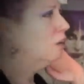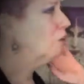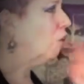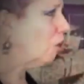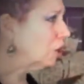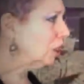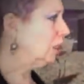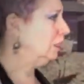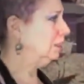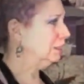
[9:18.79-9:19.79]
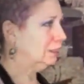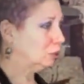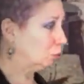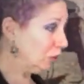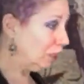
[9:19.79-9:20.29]
calling and
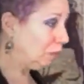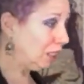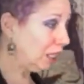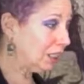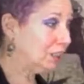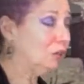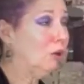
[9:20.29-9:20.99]
screaming at us.